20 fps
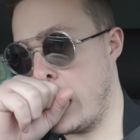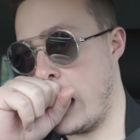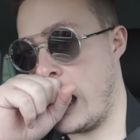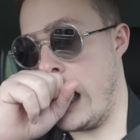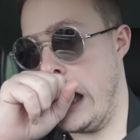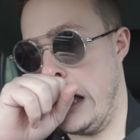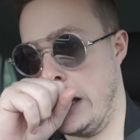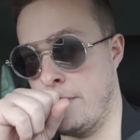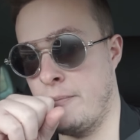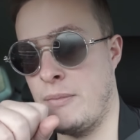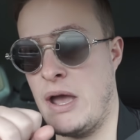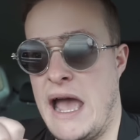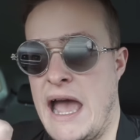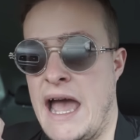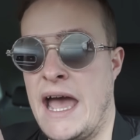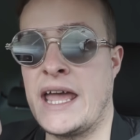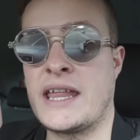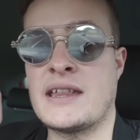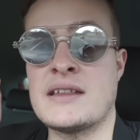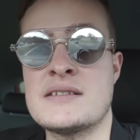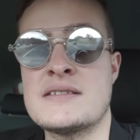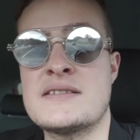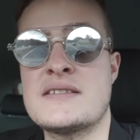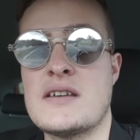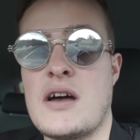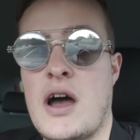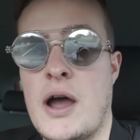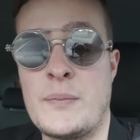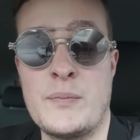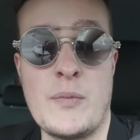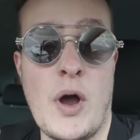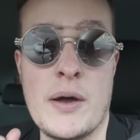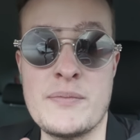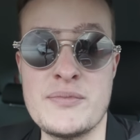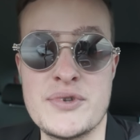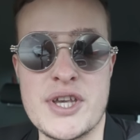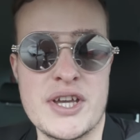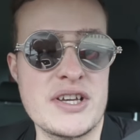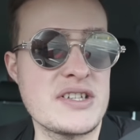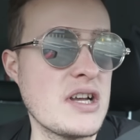Um, and I'm,
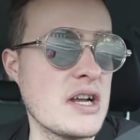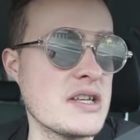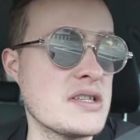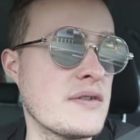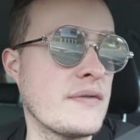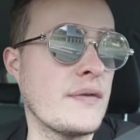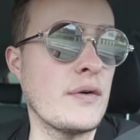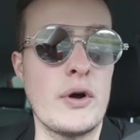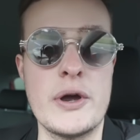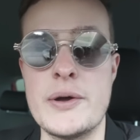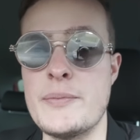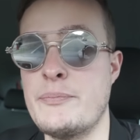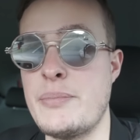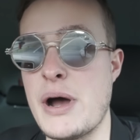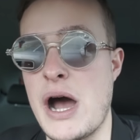I'm so excited for it.